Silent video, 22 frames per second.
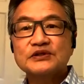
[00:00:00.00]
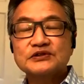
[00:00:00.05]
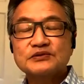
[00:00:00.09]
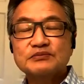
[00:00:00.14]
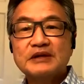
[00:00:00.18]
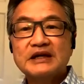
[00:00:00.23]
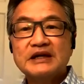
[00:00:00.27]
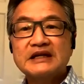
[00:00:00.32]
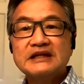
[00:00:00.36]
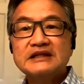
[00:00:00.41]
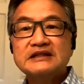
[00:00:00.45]
was
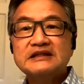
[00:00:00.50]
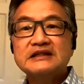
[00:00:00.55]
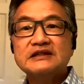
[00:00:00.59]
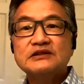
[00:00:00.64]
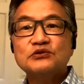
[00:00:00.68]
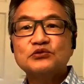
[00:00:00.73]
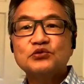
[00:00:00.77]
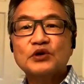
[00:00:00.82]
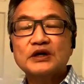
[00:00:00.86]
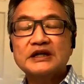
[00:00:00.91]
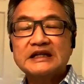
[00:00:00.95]
made
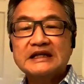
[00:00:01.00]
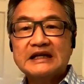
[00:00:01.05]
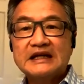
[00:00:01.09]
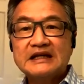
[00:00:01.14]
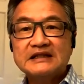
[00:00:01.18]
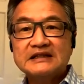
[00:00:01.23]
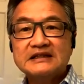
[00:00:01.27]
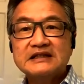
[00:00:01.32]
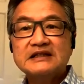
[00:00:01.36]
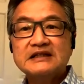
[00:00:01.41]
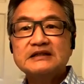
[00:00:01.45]
in
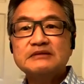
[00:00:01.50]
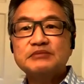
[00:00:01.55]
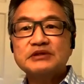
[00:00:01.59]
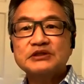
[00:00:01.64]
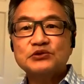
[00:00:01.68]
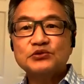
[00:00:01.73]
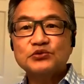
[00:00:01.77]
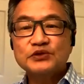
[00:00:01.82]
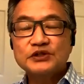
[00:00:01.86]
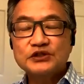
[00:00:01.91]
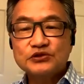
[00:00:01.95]
2018
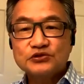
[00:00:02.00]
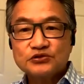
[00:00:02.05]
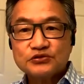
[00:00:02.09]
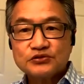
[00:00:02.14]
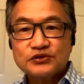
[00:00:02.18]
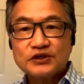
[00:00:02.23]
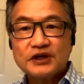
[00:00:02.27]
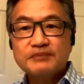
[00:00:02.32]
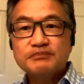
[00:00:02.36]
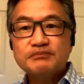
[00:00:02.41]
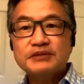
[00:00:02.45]
between
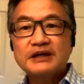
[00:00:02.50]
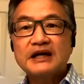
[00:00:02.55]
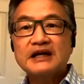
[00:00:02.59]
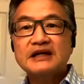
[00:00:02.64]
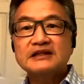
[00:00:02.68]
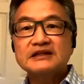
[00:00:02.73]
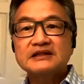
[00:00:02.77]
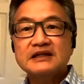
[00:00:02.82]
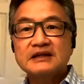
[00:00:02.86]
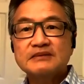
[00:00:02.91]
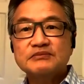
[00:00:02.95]
Trump
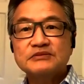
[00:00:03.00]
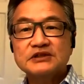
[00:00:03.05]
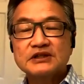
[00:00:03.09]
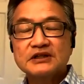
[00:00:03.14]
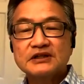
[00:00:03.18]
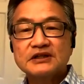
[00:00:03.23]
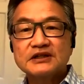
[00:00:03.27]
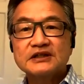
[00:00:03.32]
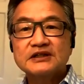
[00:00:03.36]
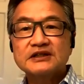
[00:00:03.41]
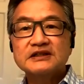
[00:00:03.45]
and Kim
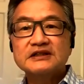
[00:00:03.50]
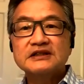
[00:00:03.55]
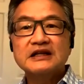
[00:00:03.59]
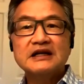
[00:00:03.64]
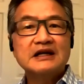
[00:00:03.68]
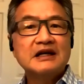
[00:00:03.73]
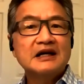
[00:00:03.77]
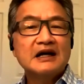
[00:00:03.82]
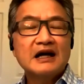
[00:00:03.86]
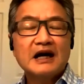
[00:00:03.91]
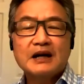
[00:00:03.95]
Jong-un.
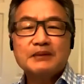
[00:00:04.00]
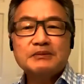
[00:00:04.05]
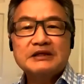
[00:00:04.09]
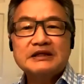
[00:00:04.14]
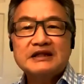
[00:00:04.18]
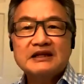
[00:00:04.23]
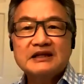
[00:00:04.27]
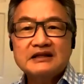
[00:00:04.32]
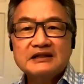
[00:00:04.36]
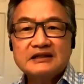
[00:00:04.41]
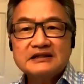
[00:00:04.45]
I
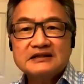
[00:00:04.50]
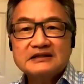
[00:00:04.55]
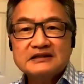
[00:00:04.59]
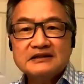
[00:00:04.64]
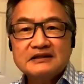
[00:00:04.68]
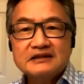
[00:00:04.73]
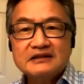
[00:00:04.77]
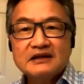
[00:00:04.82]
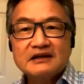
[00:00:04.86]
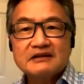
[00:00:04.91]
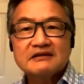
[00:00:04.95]
mean, there is
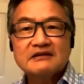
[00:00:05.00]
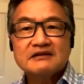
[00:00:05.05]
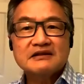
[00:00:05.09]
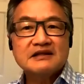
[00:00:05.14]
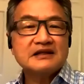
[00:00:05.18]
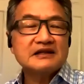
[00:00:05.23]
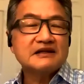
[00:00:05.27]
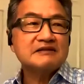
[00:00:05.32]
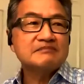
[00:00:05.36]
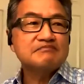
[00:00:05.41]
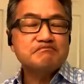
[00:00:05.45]

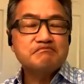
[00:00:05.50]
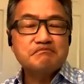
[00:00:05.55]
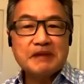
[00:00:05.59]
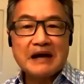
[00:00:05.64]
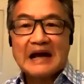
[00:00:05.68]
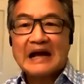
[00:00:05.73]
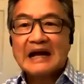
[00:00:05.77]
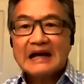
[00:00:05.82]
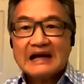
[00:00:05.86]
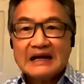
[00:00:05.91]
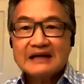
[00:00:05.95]
nothing
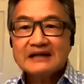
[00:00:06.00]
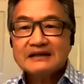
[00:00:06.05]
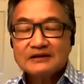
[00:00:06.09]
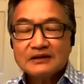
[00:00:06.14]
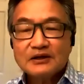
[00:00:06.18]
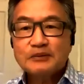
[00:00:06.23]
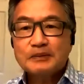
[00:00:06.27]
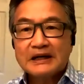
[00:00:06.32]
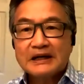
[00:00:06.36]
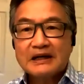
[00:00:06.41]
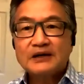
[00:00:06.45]
bad
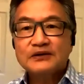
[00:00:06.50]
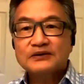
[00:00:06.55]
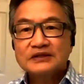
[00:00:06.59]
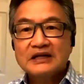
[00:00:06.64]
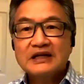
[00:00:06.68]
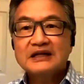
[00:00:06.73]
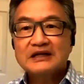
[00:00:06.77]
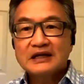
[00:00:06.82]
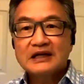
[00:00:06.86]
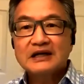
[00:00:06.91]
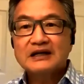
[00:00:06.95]
about
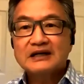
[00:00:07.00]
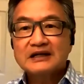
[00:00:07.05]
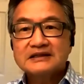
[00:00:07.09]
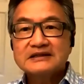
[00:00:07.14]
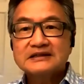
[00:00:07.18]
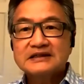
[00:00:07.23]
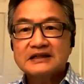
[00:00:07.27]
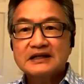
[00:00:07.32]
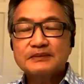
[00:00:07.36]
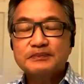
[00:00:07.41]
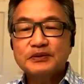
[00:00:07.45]

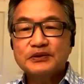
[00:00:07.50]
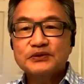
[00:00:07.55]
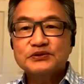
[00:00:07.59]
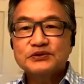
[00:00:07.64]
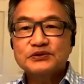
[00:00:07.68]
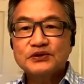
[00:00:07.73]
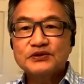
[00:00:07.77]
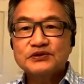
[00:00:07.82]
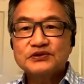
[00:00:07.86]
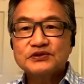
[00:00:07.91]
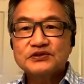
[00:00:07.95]
Singapore
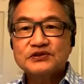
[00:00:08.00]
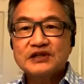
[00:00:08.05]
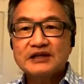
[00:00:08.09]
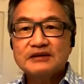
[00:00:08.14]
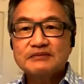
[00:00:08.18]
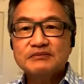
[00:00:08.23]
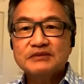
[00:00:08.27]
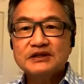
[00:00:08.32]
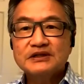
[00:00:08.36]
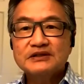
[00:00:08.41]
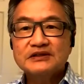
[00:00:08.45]
joint
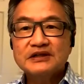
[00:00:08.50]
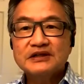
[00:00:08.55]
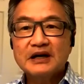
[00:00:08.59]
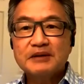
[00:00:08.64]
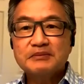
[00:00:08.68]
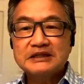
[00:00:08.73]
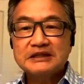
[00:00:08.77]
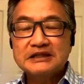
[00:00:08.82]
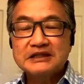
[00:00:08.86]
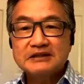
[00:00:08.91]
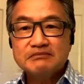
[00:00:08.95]
statement. I
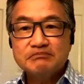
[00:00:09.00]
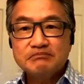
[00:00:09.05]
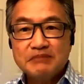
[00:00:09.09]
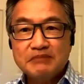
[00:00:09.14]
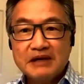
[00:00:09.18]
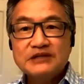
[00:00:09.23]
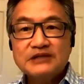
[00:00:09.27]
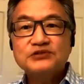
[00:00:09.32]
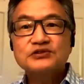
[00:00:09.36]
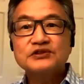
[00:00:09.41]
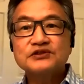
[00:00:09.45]
mean, it
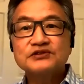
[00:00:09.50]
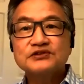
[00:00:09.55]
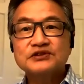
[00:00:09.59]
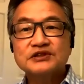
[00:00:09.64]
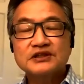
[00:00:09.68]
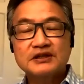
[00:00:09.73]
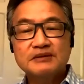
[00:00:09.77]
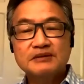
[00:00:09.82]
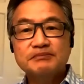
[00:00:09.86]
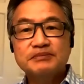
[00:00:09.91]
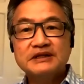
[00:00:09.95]

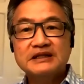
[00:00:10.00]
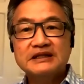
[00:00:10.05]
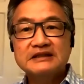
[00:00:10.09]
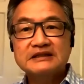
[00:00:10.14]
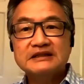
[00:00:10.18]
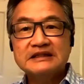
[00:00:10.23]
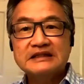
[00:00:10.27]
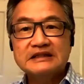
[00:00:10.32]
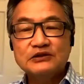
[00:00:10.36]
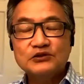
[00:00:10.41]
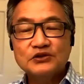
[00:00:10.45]
mentions
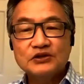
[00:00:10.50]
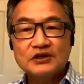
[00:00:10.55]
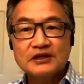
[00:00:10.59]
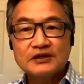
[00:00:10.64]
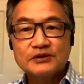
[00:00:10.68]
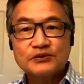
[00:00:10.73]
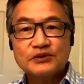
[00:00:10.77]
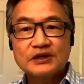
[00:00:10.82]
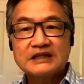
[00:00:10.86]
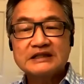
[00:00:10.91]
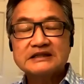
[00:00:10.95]
complete
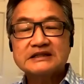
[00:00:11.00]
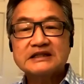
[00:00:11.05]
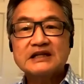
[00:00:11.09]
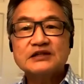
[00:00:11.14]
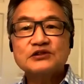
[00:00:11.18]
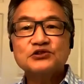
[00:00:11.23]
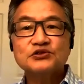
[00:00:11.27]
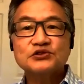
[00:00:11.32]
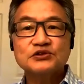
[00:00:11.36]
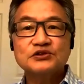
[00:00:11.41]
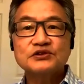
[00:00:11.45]

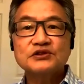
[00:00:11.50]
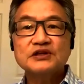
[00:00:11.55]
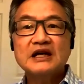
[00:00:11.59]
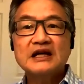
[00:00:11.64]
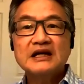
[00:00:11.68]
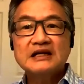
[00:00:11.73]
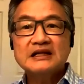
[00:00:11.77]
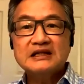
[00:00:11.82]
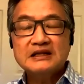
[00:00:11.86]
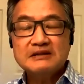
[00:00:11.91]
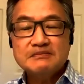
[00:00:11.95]
denuclearization,
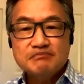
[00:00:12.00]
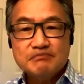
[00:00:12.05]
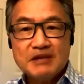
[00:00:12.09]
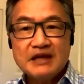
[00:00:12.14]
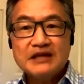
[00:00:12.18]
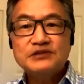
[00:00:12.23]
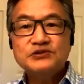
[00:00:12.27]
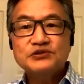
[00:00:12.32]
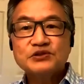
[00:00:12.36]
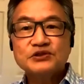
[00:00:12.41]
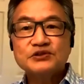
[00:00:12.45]
it
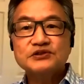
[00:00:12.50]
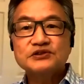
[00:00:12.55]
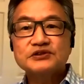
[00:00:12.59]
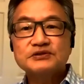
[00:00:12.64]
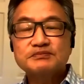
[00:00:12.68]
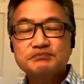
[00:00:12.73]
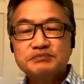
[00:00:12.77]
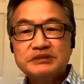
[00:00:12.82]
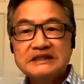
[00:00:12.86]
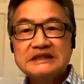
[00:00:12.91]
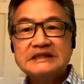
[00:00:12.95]

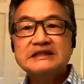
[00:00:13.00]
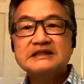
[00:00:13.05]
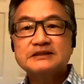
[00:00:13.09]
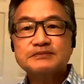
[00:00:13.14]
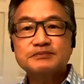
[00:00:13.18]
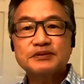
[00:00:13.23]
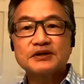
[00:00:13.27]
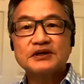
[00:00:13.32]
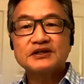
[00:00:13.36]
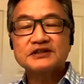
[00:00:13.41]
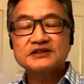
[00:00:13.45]
mentions
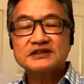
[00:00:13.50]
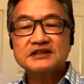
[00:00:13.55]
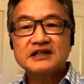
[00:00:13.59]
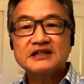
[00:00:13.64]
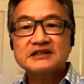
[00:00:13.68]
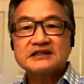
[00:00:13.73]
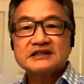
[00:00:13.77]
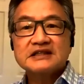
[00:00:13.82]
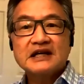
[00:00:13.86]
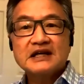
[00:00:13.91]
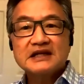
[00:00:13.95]
peace
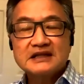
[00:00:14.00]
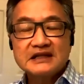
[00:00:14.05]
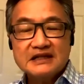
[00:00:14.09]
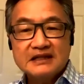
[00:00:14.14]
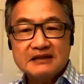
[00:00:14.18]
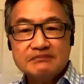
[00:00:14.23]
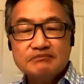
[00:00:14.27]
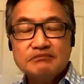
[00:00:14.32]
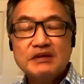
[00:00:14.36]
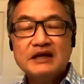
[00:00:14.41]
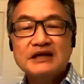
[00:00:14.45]
process,
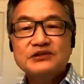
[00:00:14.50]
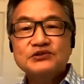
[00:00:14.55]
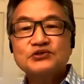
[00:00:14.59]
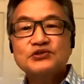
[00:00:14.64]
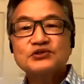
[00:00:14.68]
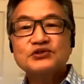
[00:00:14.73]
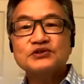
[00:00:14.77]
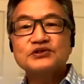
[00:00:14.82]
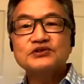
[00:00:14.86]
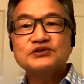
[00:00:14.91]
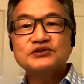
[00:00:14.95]
it
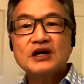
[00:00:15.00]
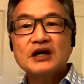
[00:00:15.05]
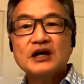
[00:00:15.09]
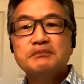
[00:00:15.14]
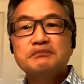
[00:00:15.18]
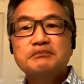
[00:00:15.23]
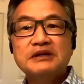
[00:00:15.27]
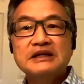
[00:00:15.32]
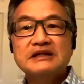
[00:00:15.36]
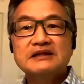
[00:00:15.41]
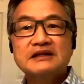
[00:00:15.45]
mentions
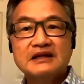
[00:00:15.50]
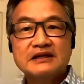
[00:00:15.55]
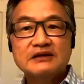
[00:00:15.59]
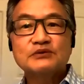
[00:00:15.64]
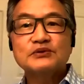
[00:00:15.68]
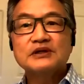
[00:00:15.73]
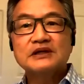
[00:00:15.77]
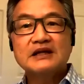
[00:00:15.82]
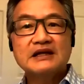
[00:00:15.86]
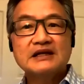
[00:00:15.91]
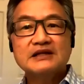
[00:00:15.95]

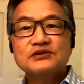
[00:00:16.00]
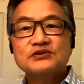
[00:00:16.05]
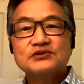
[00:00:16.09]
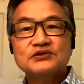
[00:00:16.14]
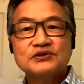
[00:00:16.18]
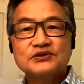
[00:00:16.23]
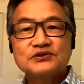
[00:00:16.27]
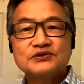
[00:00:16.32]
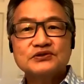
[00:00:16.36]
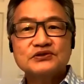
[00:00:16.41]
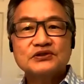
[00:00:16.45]
building
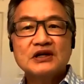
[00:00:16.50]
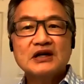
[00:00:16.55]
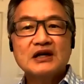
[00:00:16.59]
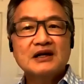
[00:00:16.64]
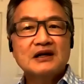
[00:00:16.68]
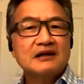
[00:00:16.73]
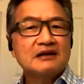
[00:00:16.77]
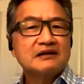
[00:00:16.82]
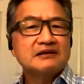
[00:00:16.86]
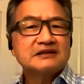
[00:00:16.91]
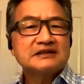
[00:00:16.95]
relations.
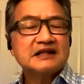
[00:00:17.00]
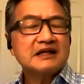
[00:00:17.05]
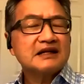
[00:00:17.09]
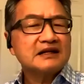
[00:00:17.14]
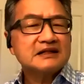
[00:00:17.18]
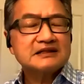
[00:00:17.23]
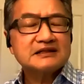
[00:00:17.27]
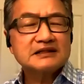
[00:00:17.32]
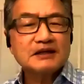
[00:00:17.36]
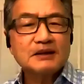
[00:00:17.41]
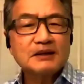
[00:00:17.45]
There
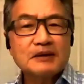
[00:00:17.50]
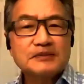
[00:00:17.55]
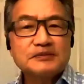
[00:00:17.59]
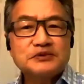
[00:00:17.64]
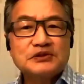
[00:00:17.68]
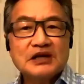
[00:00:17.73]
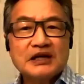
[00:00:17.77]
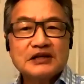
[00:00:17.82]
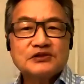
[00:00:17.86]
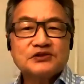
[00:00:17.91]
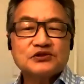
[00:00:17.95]
are some
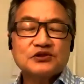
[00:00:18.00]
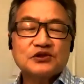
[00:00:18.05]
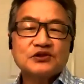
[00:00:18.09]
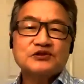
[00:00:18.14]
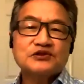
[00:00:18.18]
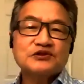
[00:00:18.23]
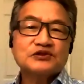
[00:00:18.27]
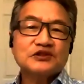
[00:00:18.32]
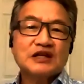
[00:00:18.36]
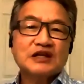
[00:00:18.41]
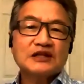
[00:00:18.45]

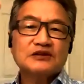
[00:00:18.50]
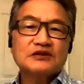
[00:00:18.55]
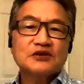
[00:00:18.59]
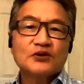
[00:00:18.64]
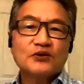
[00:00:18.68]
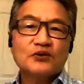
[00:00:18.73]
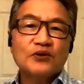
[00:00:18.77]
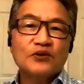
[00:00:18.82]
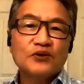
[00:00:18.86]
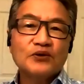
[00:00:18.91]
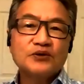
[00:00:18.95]
objections that the
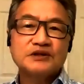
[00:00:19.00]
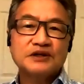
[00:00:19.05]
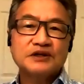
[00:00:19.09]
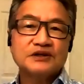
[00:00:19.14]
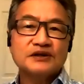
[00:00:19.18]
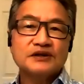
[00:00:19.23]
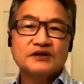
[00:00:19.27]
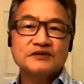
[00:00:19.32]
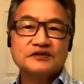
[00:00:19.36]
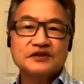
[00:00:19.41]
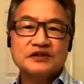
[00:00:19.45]

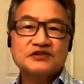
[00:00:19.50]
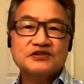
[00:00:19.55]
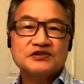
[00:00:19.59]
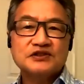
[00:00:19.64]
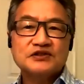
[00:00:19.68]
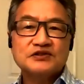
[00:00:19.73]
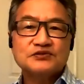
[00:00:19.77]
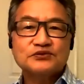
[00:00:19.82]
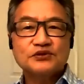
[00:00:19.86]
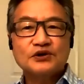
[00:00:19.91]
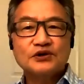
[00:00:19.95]
order of this
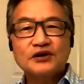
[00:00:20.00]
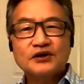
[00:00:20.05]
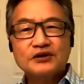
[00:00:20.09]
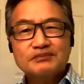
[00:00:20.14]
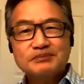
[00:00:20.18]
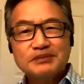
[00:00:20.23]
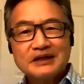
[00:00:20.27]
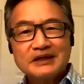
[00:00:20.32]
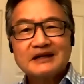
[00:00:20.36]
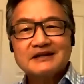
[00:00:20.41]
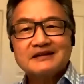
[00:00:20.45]
is wrong,
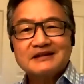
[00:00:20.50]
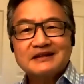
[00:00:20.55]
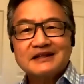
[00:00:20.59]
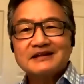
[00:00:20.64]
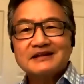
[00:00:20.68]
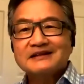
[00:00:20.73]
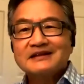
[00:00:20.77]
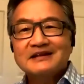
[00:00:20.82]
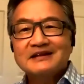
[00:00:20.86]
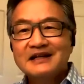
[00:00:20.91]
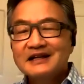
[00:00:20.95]
but I
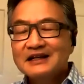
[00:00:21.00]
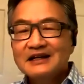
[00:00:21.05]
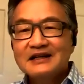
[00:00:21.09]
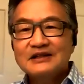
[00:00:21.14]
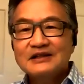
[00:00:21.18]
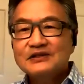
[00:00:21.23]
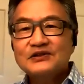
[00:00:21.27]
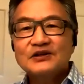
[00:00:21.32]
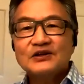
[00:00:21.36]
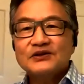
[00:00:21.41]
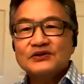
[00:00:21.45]
think,
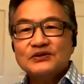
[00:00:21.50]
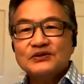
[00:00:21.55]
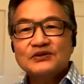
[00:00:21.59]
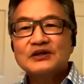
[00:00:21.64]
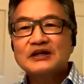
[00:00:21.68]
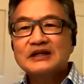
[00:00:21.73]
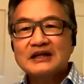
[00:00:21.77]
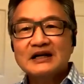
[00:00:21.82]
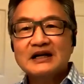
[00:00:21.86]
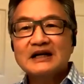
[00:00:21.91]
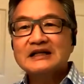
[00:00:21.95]
you know, you
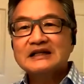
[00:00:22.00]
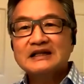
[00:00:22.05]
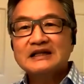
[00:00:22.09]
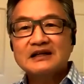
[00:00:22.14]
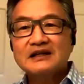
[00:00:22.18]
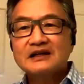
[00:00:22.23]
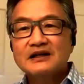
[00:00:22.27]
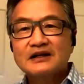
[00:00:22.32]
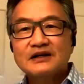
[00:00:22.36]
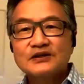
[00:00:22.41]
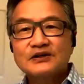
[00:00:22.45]
and I
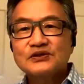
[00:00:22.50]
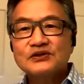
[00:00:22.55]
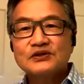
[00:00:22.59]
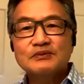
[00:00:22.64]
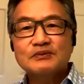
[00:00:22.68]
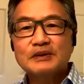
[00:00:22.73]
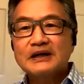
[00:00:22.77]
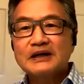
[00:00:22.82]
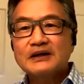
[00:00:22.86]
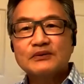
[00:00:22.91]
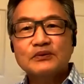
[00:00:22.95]
can argue
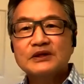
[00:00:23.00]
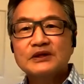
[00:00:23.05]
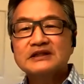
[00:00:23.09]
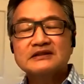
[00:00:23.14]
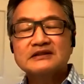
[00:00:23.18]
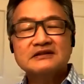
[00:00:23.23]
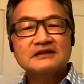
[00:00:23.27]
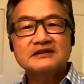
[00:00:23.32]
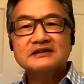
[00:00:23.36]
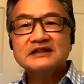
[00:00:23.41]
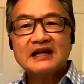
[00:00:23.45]
about
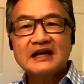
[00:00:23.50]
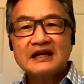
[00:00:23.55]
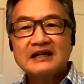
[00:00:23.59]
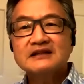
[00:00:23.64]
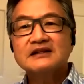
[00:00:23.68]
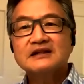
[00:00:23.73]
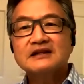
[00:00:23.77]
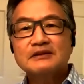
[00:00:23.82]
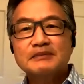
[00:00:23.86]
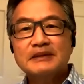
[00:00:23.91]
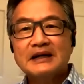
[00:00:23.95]
whether the
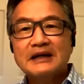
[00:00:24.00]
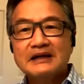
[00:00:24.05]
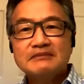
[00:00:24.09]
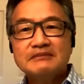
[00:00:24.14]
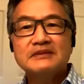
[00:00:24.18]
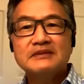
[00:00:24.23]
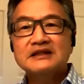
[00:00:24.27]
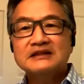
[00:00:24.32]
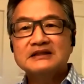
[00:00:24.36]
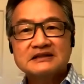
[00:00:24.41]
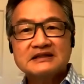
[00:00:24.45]
Ten
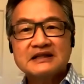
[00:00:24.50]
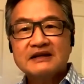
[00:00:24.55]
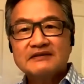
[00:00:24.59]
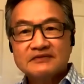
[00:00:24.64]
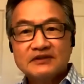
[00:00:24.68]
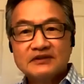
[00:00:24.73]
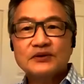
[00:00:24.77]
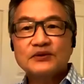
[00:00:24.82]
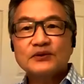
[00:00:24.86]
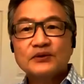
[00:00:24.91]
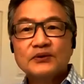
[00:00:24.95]
Commandments
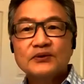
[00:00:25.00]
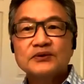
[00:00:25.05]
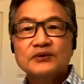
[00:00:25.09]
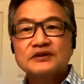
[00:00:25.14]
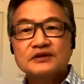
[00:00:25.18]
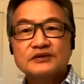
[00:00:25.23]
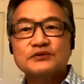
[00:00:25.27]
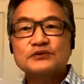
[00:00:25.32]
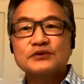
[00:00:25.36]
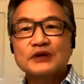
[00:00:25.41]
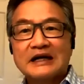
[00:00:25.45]
have the
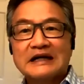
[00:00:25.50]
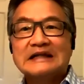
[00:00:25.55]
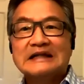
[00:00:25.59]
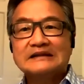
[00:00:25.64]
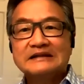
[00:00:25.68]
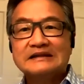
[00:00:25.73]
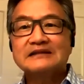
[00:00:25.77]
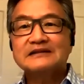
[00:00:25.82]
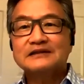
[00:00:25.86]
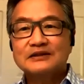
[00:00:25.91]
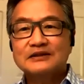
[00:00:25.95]
order
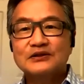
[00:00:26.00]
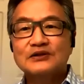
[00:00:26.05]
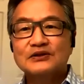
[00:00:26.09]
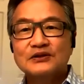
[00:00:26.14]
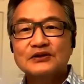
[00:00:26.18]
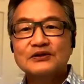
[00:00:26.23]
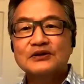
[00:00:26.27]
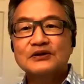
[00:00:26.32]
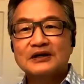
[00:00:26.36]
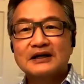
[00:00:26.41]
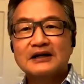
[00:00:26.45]
right, you
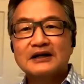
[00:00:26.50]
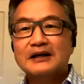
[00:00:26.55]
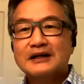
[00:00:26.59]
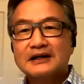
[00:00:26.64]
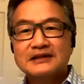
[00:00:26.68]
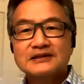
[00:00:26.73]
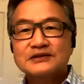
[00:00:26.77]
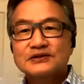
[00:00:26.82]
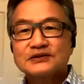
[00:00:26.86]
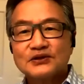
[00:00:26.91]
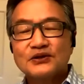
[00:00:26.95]

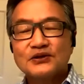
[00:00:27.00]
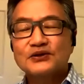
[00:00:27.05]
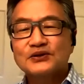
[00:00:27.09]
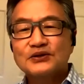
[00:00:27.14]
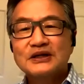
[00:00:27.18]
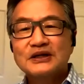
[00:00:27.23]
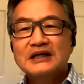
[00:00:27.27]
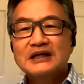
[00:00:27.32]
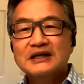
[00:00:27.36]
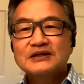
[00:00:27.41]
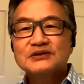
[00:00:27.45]
know?
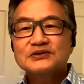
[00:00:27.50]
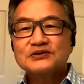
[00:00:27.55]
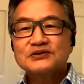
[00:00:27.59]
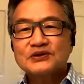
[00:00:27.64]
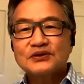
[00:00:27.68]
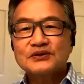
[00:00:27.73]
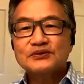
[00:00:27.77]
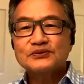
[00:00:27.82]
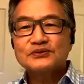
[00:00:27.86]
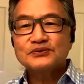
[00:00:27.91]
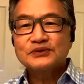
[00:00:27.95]

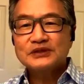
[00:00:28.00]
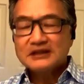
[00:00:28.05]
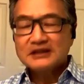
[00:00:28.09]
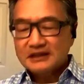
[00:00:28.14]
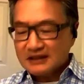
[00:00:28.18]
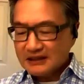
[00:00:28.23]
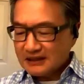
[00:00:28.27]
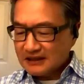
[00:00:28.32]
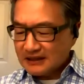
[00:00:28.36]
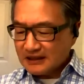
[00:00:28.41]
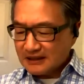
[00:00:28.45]
So
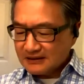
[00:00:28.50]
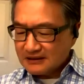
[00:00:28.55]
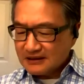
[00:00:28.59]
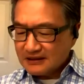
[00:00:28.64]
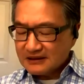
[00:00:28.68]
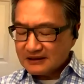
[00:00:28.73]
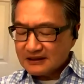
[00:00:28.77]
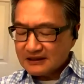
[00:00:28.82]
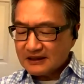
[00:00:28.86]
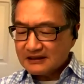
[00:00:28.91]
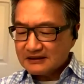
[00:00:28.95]
really, I
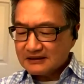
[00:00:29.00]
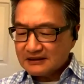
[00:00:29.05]
think